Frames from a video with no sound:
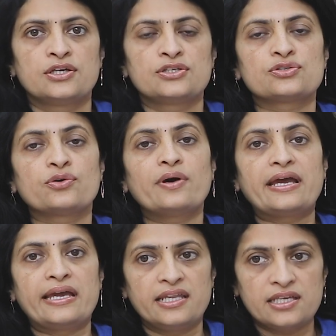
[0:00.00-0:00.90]
So
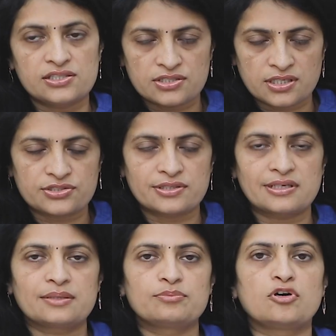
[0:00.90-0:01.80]
any
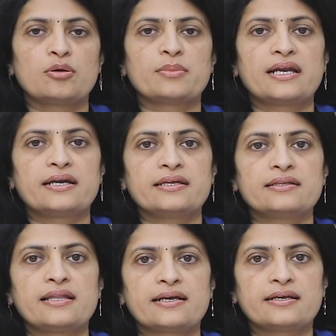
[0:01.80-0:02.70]
structural
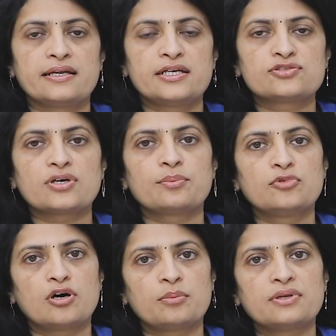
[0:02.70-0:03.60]
abnormality that leads to
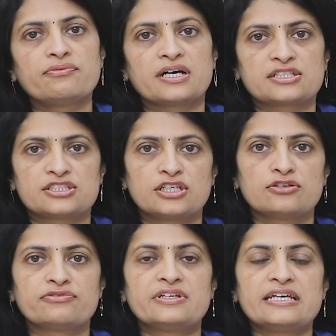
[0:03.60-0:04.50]
abnormal
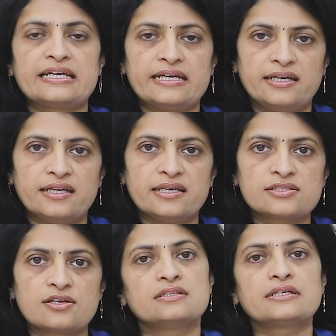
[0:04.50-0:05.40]
functioning of the
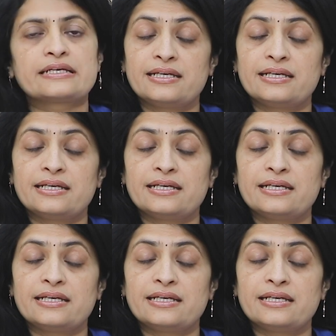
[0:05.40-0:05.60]
kidneys